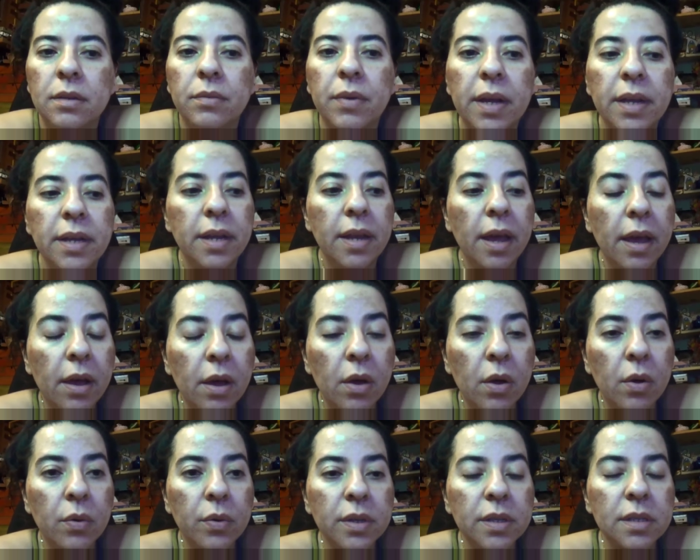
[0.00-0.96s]
right
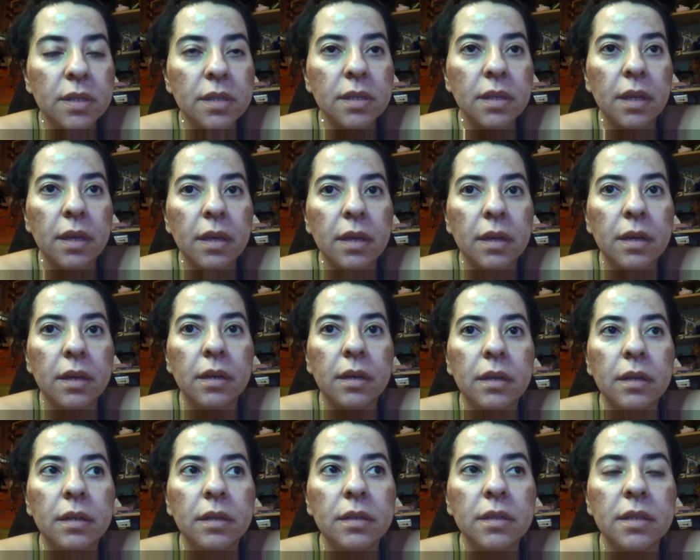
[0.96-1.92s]
now it's like
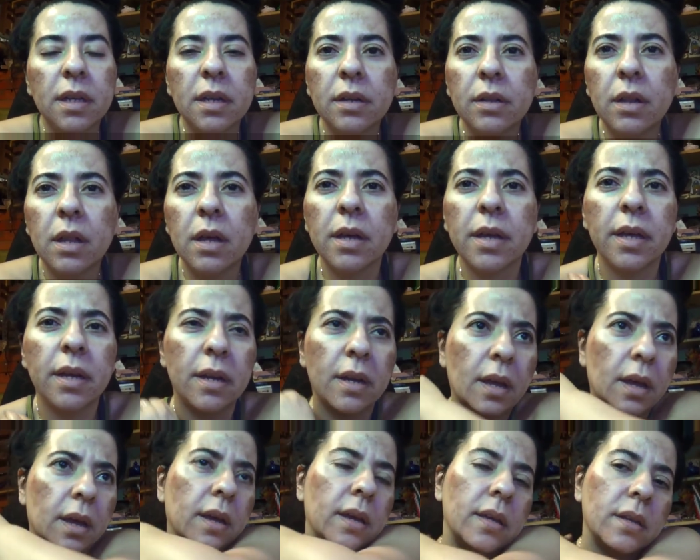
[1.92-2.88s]
uh, 10 o'clock at
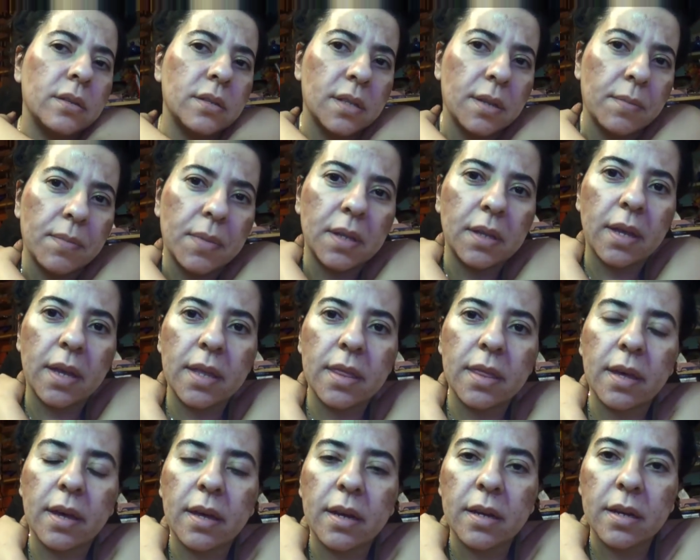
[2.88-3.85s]
night, something
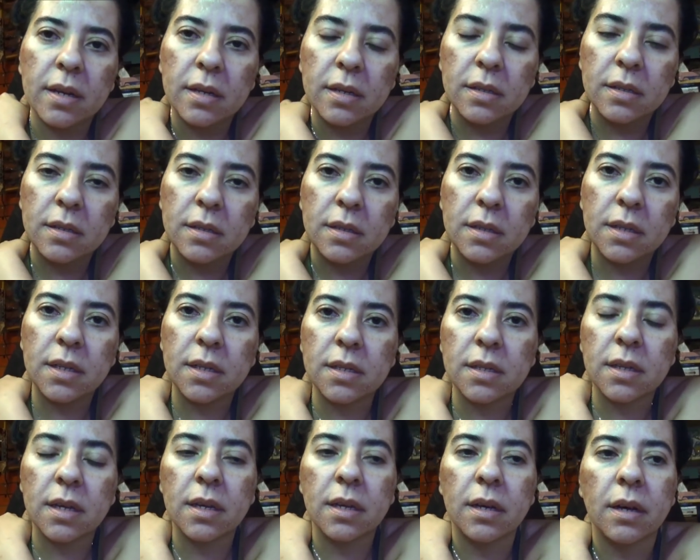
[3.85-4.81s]
like that, and
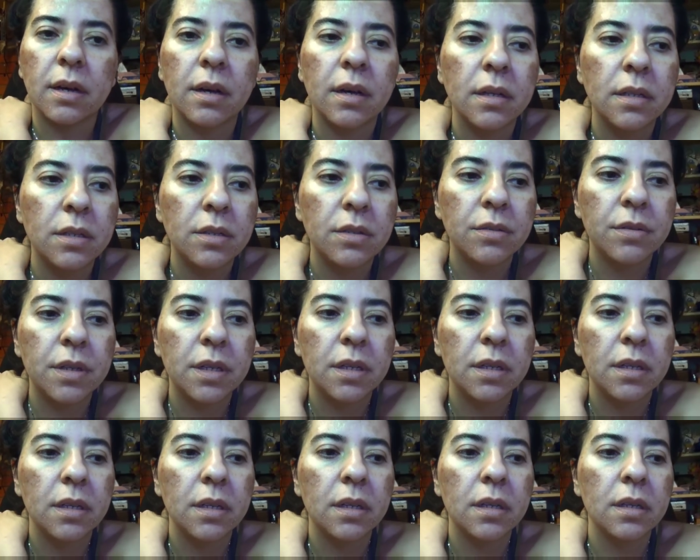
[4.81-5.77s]
it's like
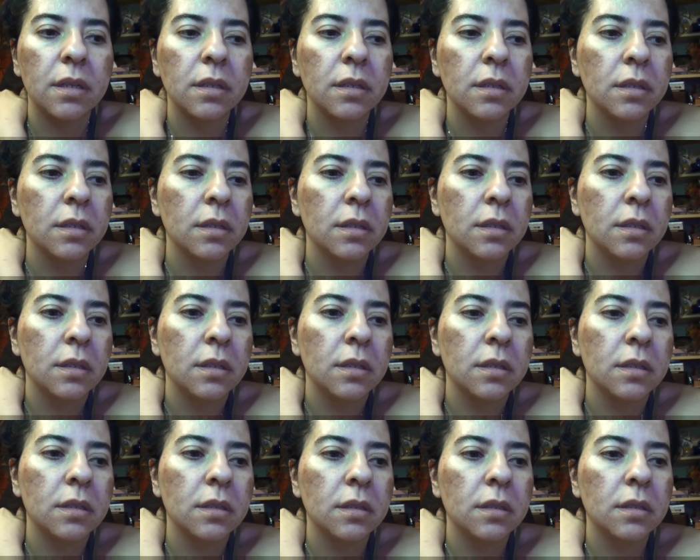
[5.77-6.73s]
100,
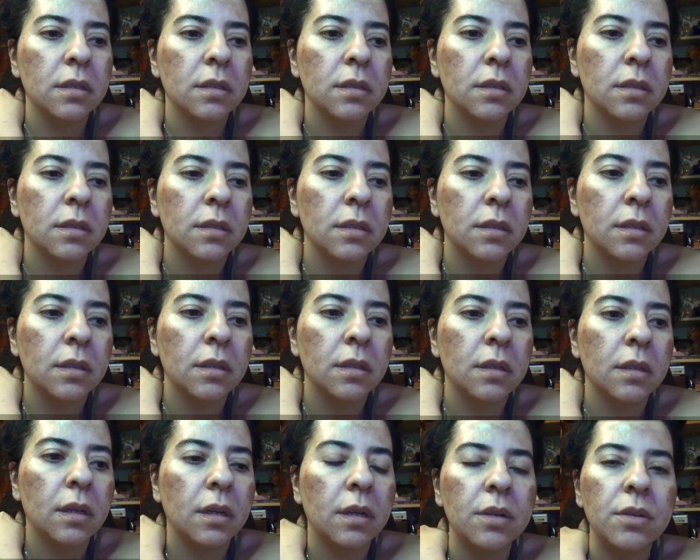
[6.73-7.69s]

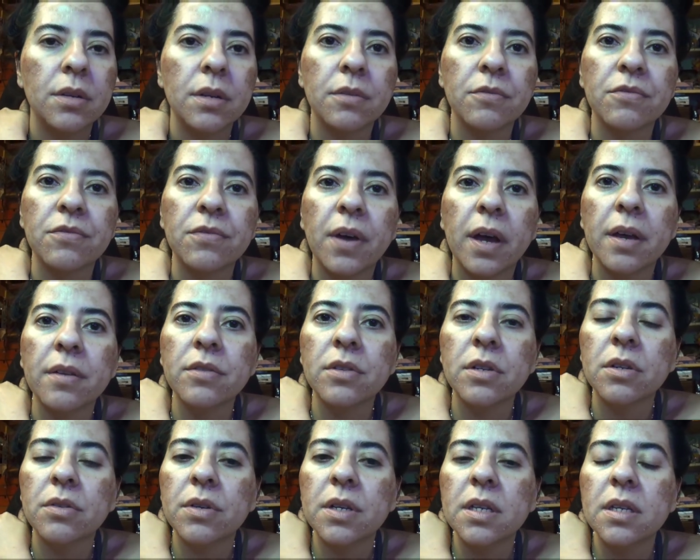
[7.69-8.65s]
105
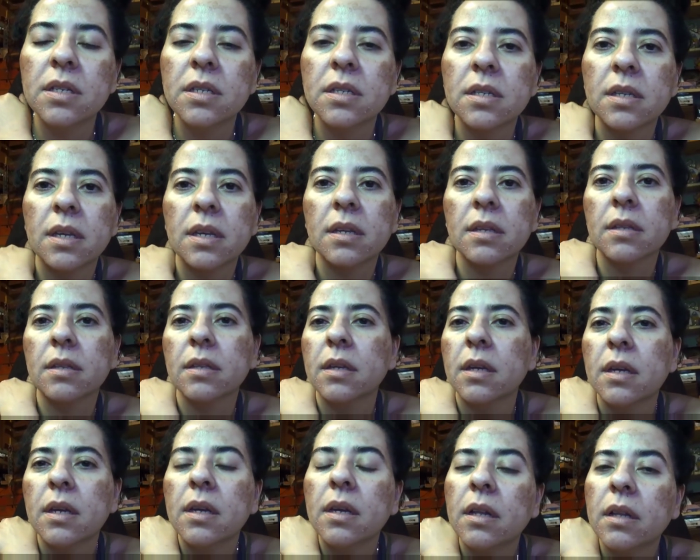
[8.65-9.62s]
degrees. Like
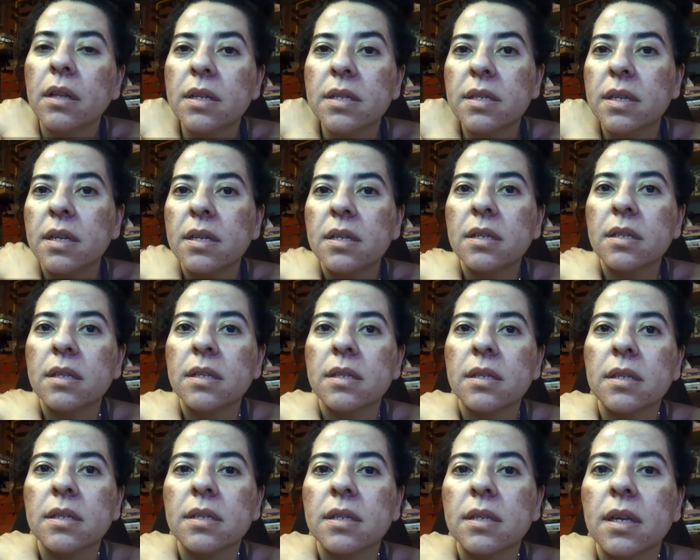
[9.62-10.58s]
Los Angeles
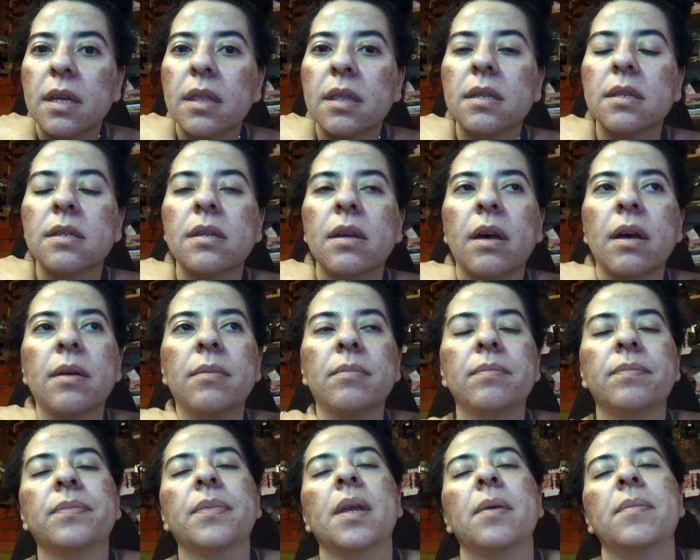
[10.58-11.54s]
doesn't get this hot.
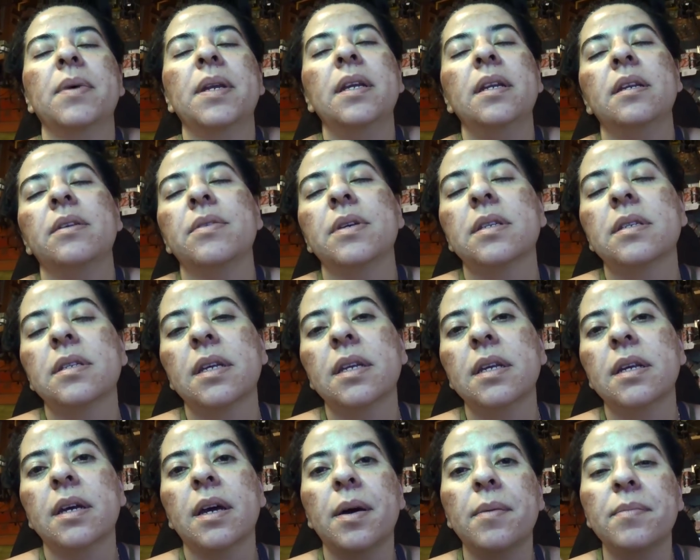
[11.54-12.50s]
But anyways, I
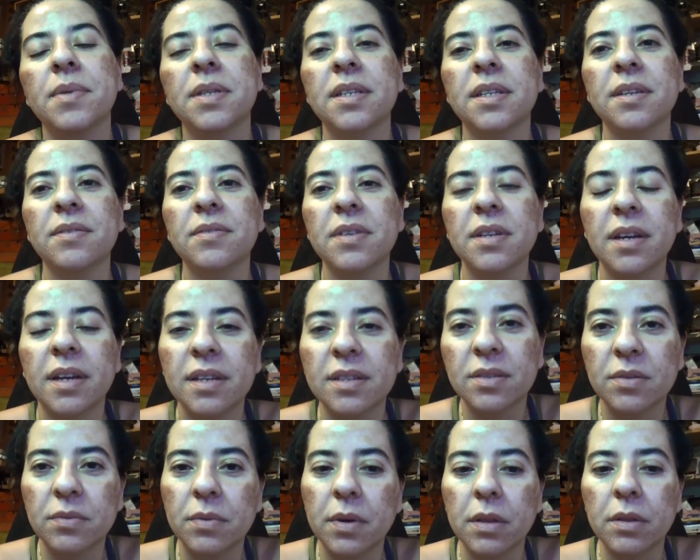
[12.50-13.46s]
didn't come to give you
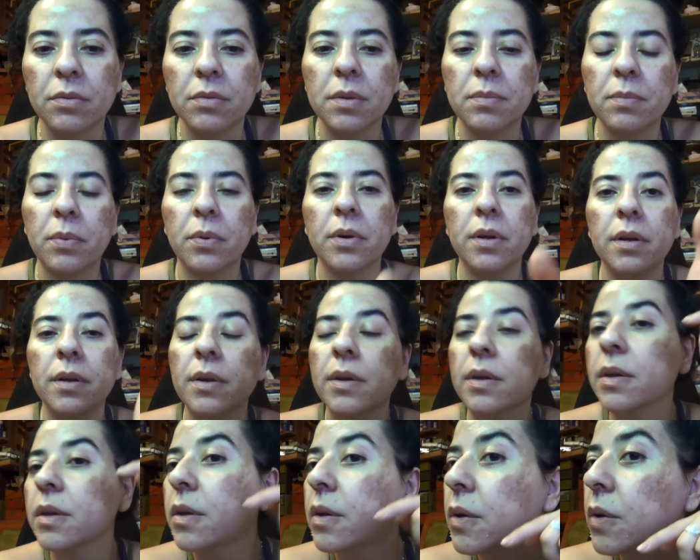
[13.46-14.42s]
guys a weather report.
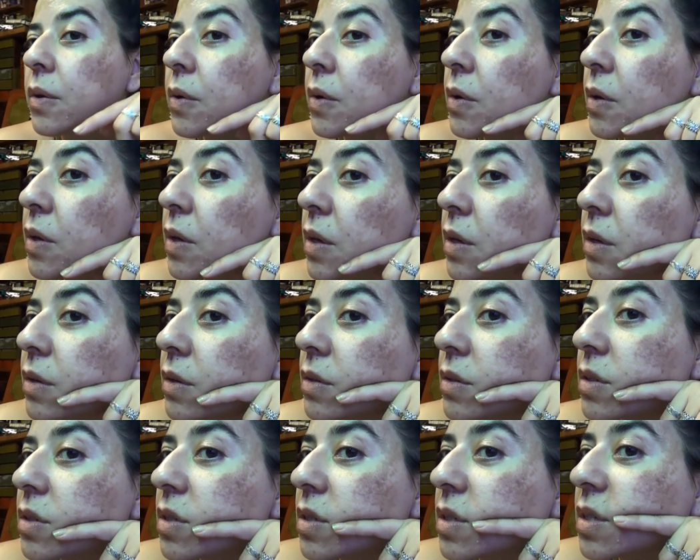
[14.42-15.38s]

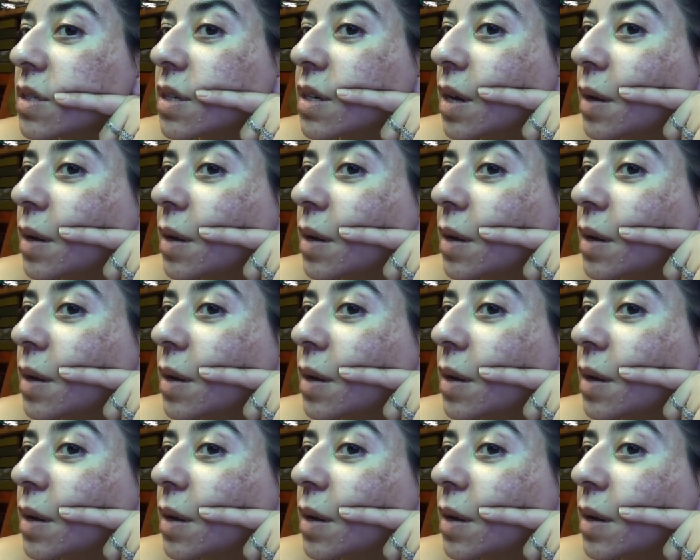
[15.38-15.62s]
Here's just an